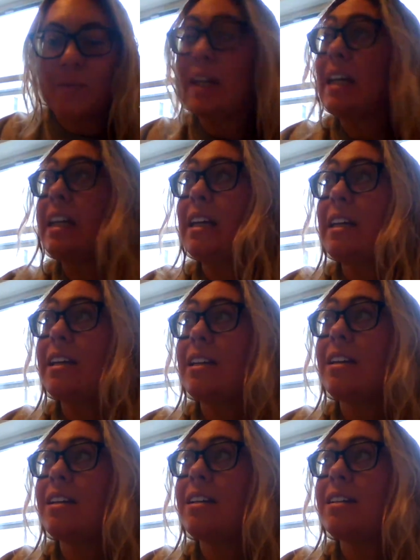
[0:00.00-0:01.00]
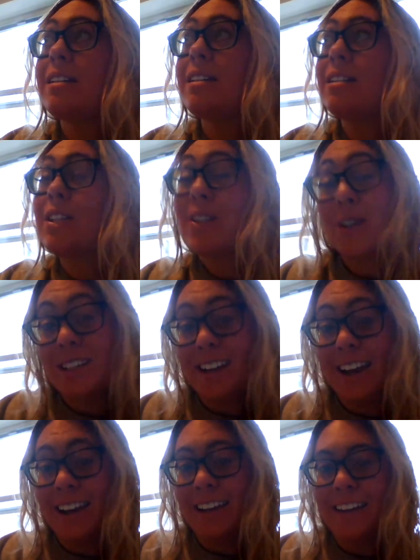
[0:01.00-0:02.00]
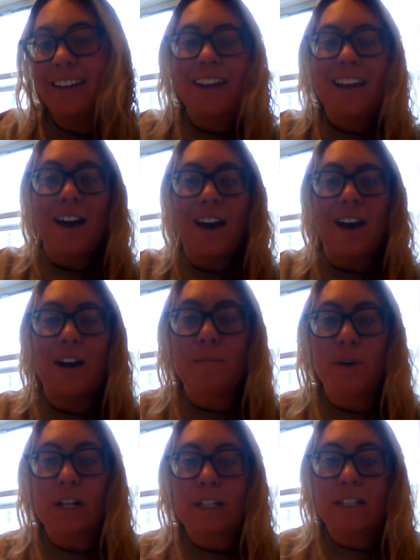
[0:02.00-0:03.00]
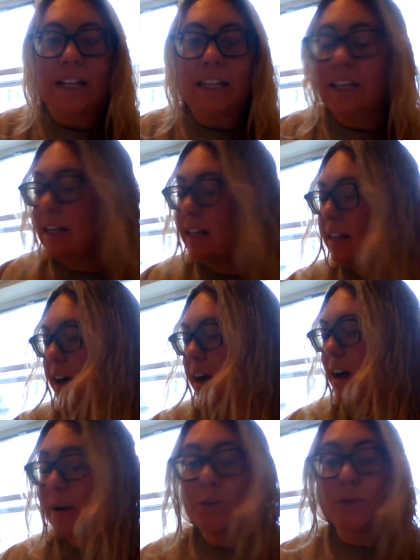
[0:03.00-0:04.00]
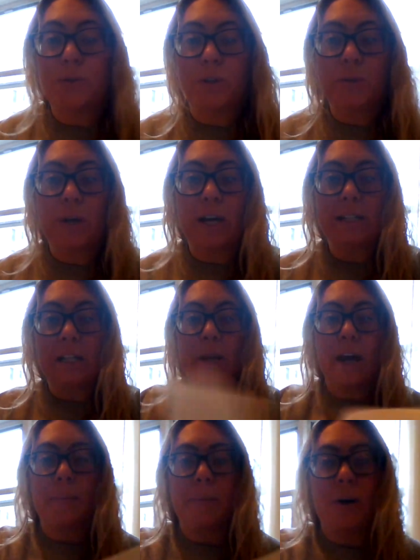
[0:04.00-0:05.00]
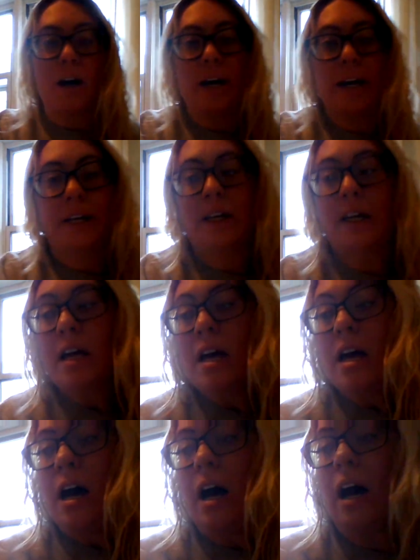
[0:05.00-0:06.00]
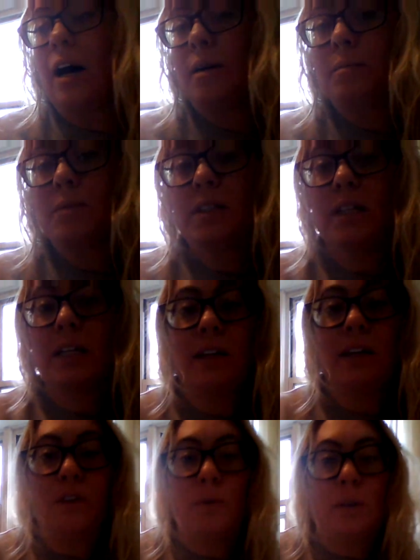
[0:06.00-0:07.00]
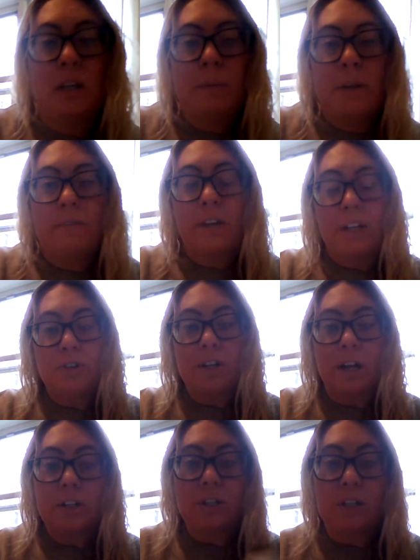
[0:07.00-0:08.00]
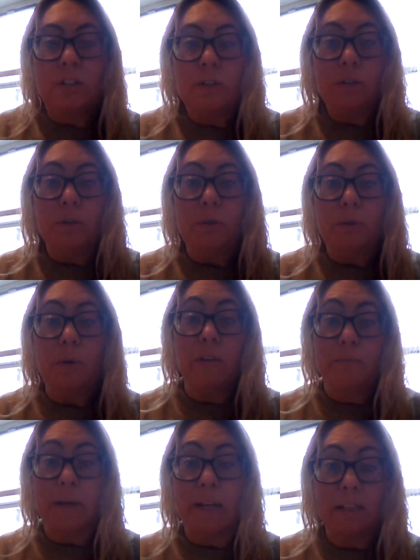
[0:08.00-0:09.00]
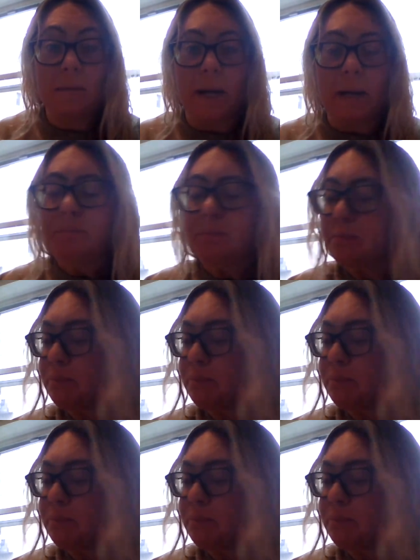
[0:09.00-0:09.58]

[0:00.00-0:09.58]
It is Thursday, March 19th. I told you guys I would hop on to give you a little bit of introduction to Of Mice and Men.